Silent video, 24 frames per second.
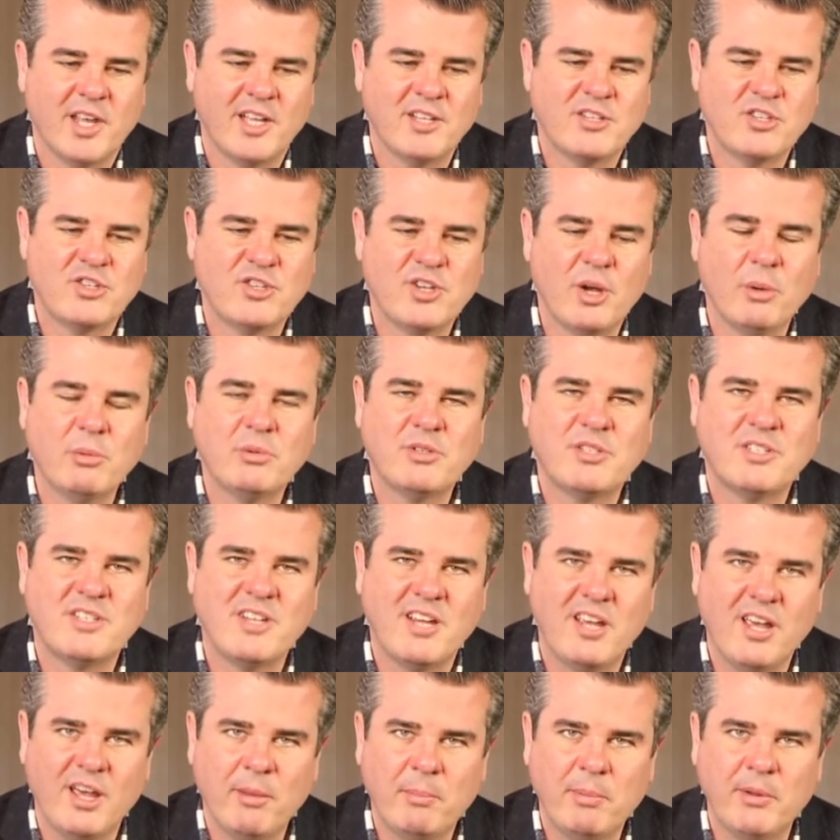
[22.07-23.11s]
so
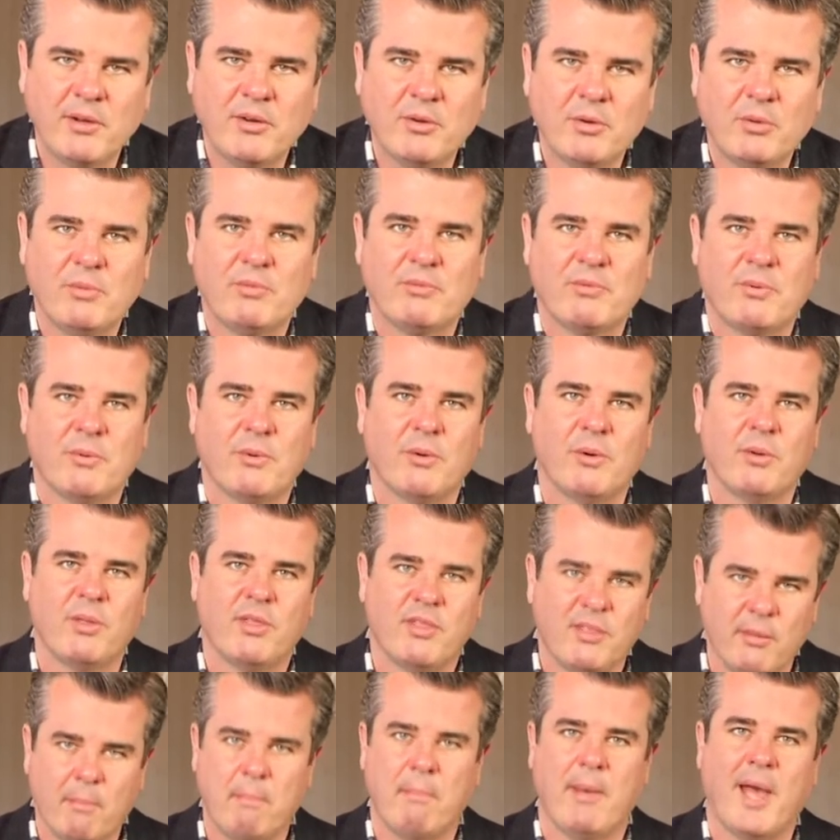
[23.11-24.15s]
typical for
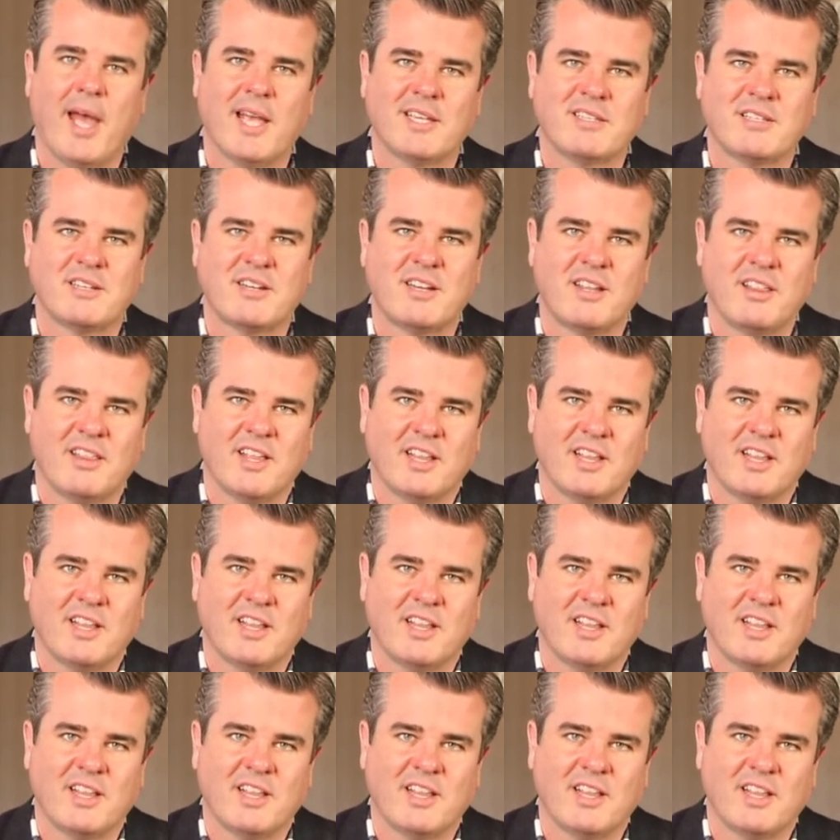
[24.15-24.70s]
the best